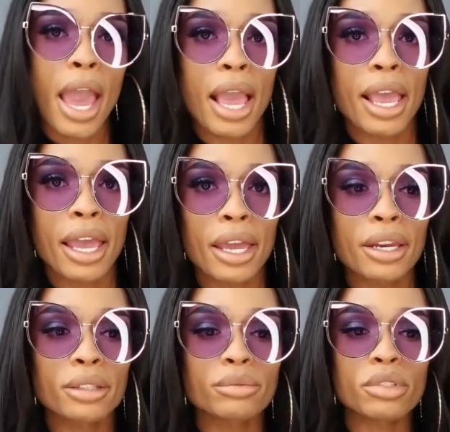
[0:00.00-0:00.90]

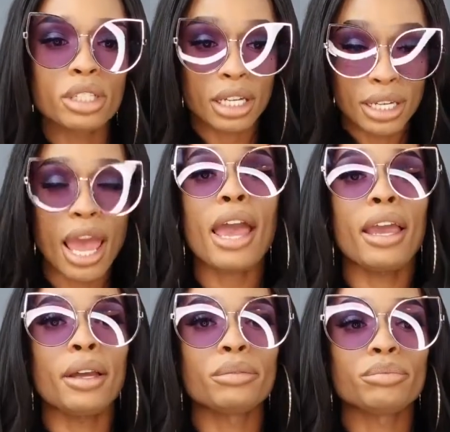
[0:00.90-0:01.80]
And
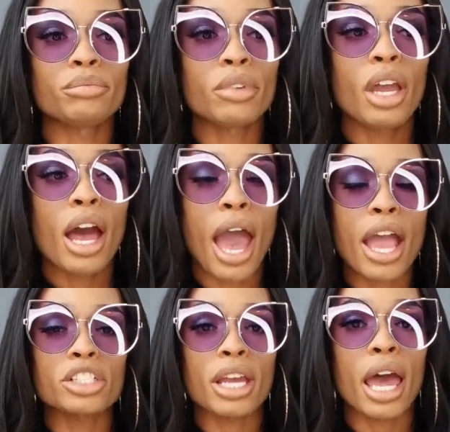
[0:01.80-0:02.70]
today, I
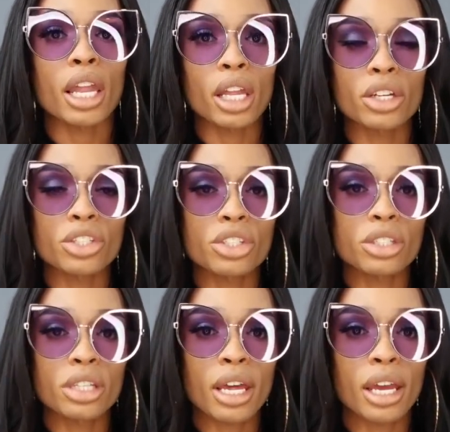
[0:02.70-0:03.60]
actually had
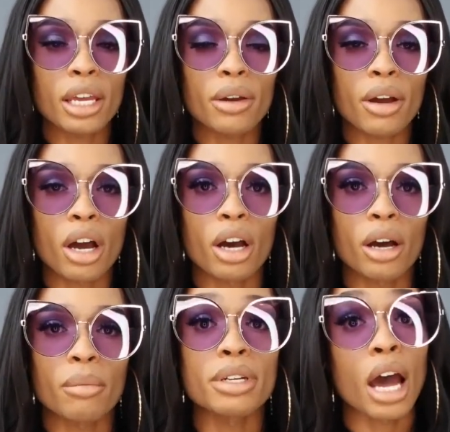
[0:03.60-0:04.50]
lunch today,
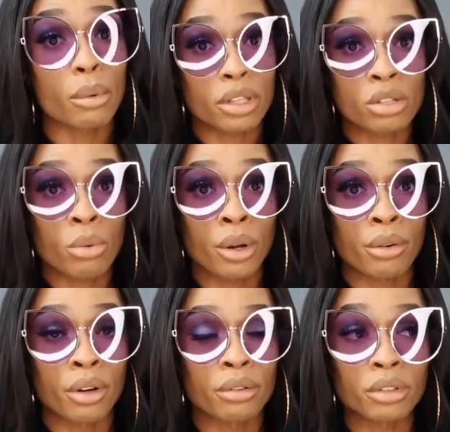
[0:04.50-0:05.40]
not with this
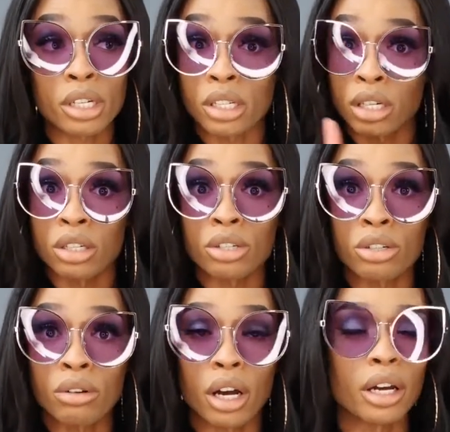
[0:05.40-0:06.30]
sweater on, because it is
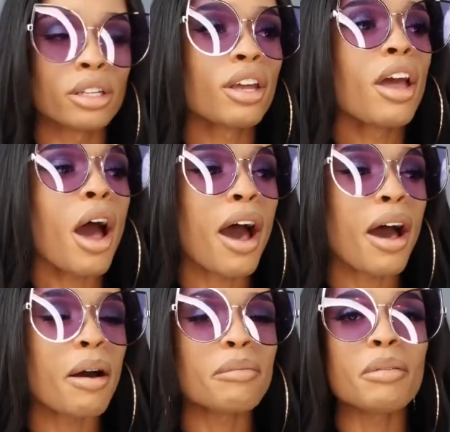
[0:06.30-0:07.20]
too hot.
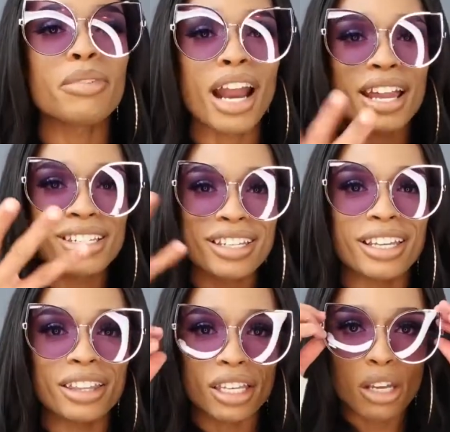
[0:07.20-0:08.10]
But I
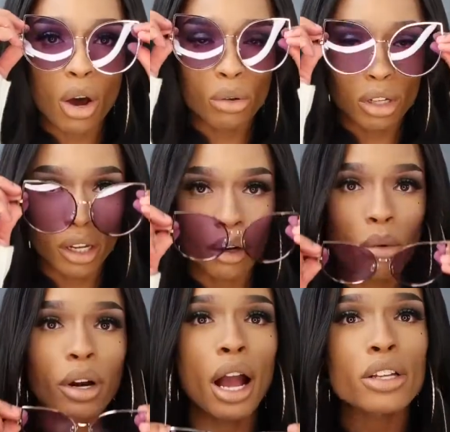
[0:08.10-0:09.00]
did this whole look
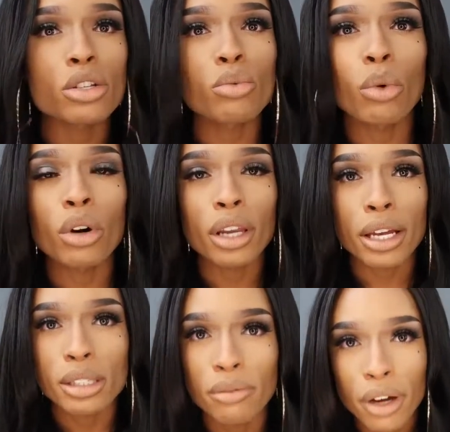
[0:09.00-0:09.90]
where I just wore
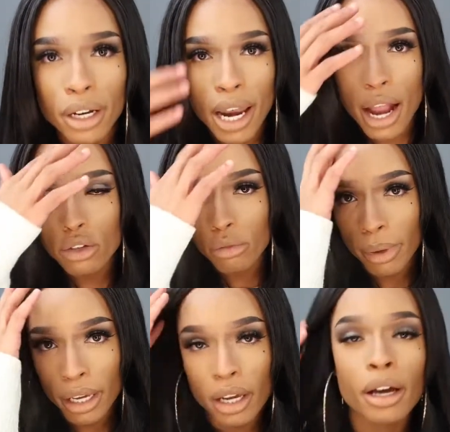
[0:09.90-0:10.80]
like some very natural
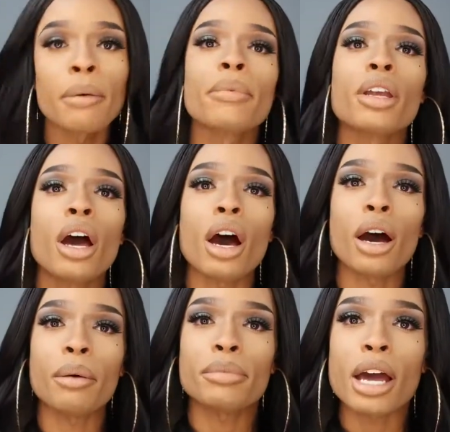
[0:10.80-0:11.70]
makeup,
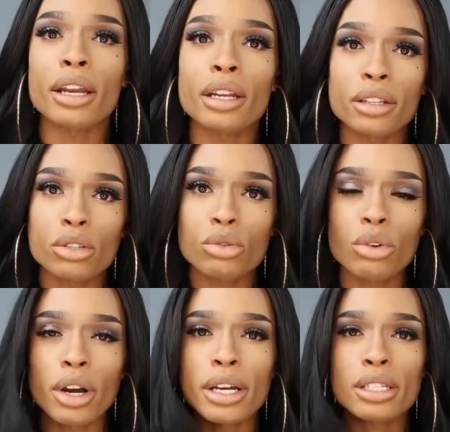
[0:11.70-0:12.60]
not nothing too
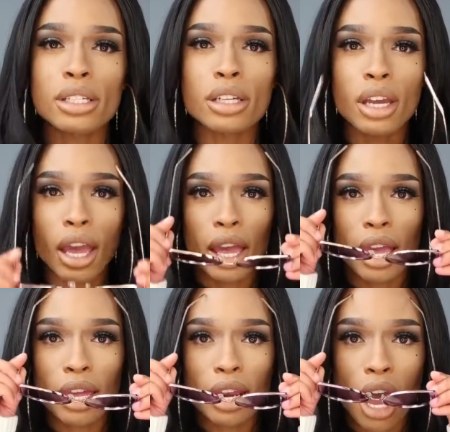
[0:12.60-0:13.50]
crazy.
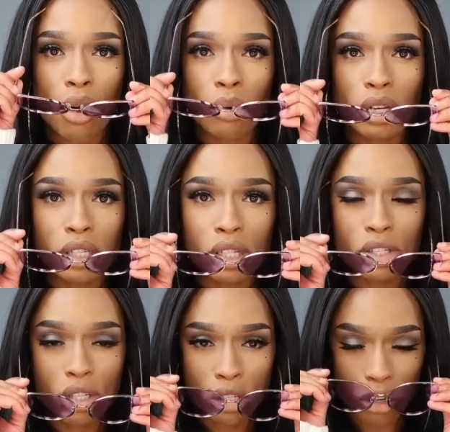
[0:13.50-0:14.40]
And I wanted to
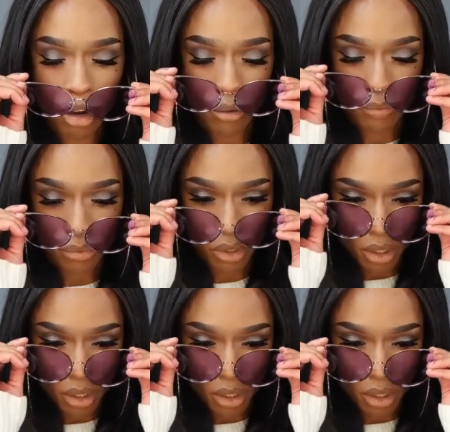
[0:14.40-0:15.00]
just, you know,